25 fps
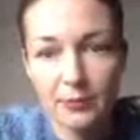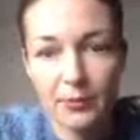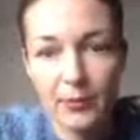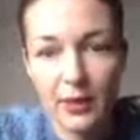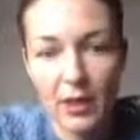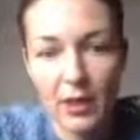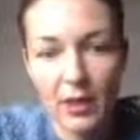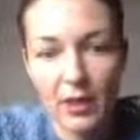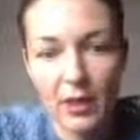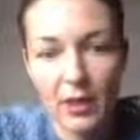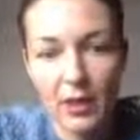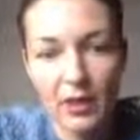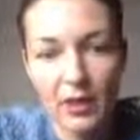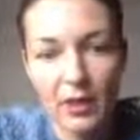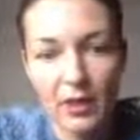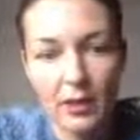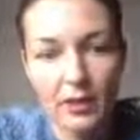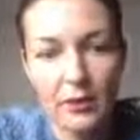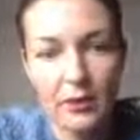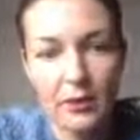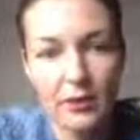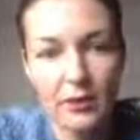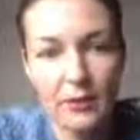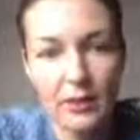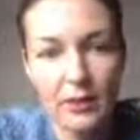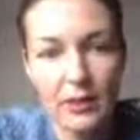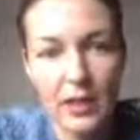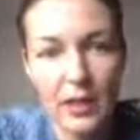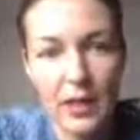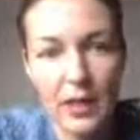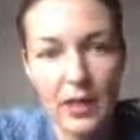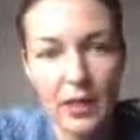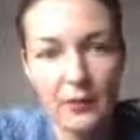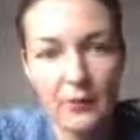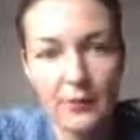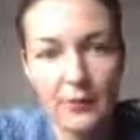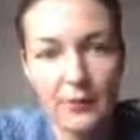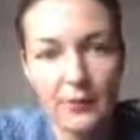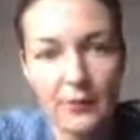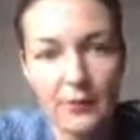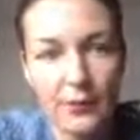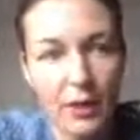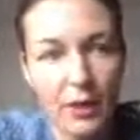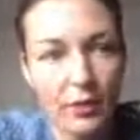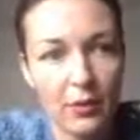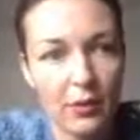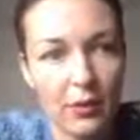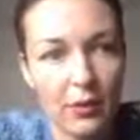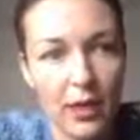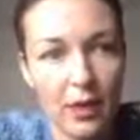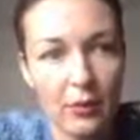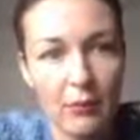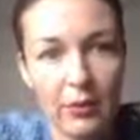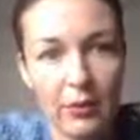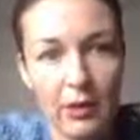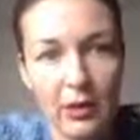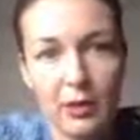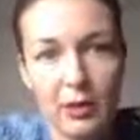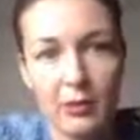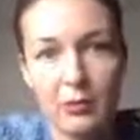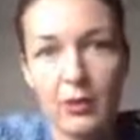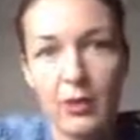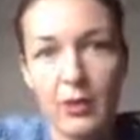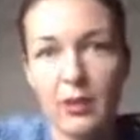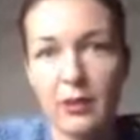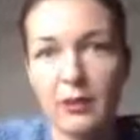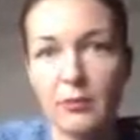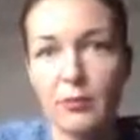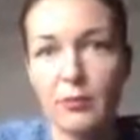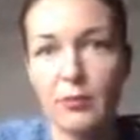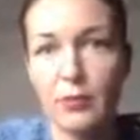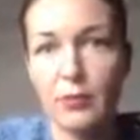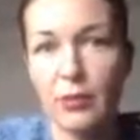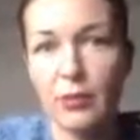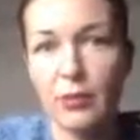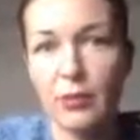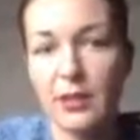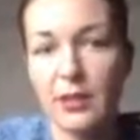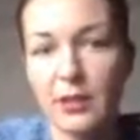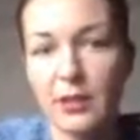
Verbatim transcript: uh, yeah okay where you can put this